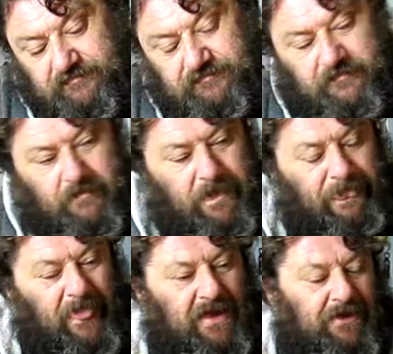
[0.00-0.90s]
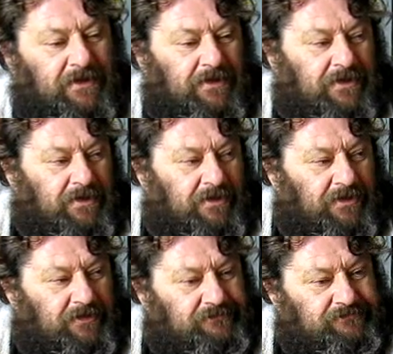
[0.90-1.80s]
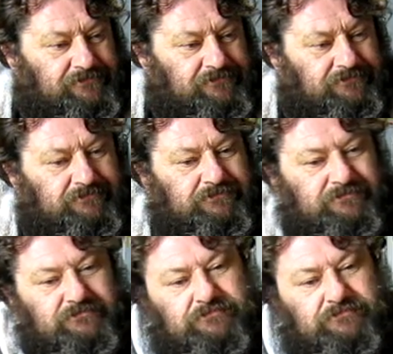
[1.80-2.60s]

[no speech]